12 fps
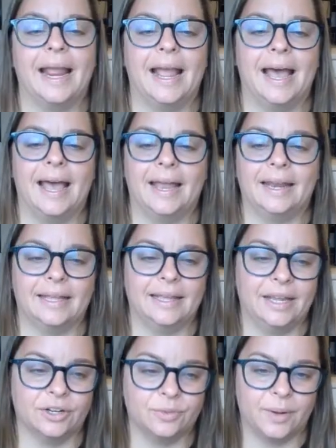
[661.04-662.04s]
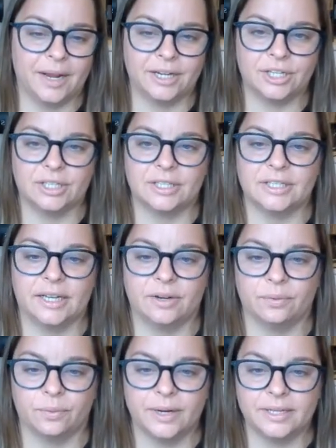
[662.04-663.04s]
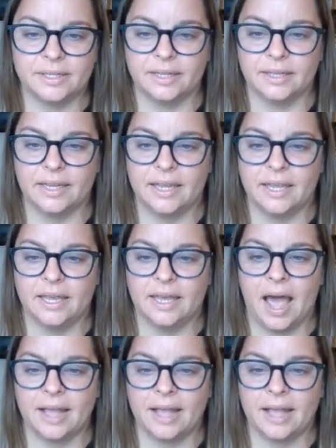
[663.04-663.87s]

and here's one I just did recently.